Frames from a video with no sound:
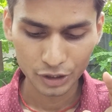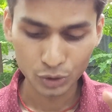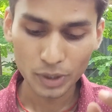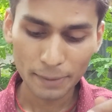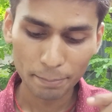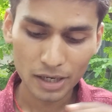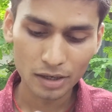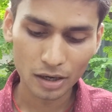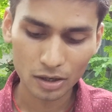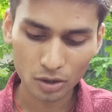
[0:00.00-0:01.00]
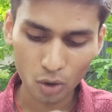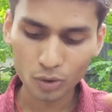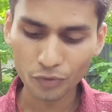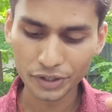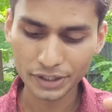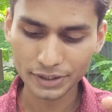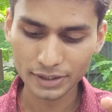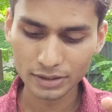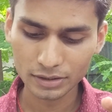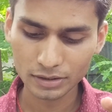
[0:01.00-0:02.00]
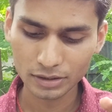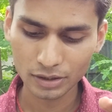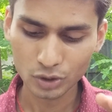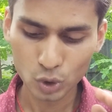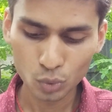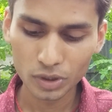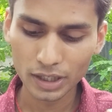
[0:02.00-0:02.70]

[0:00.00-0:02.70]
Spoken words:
You can build a lot of riches through